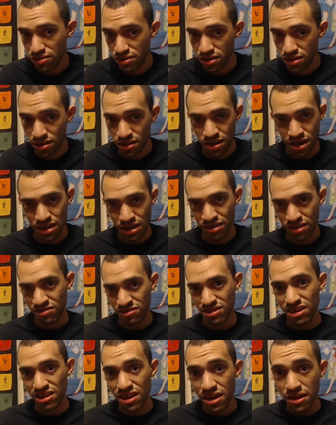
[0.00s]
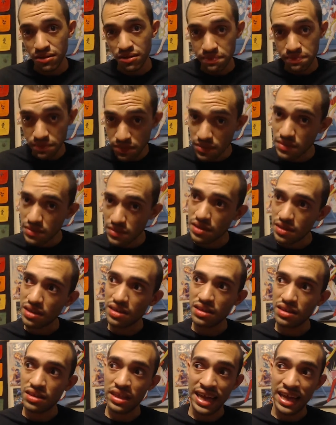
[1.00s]
and Gladios.
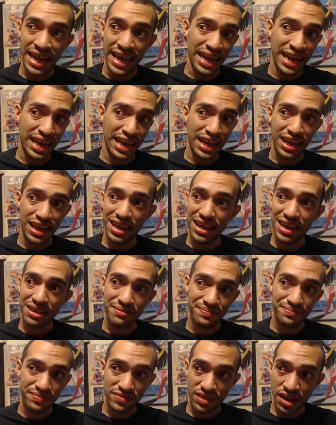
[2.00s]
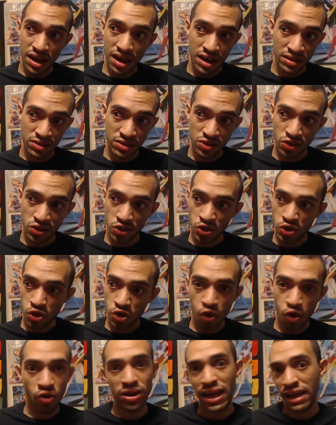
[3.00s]
They are
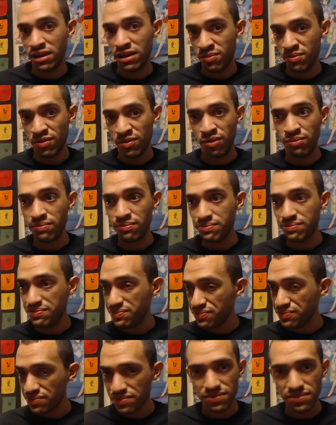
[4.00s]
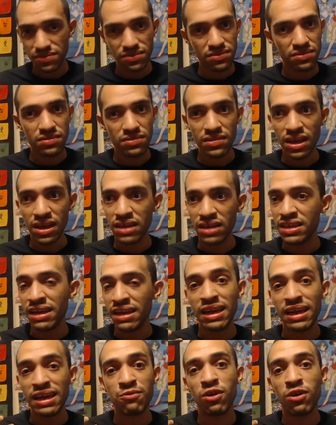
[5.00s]
so likable.
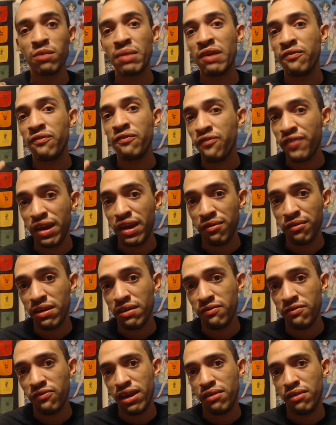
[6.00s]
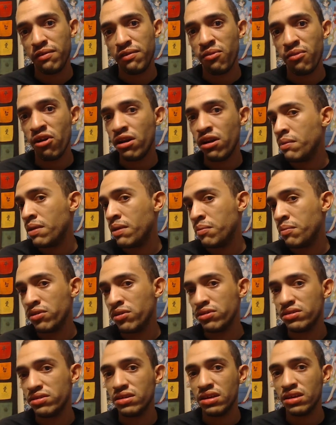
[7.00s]
They're like one of my favorite party
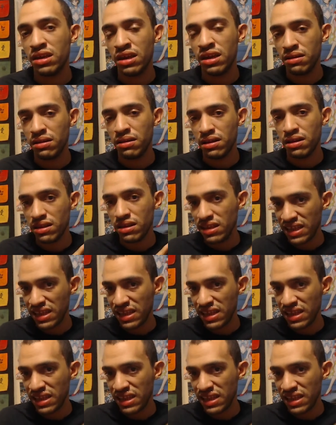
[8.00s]
members in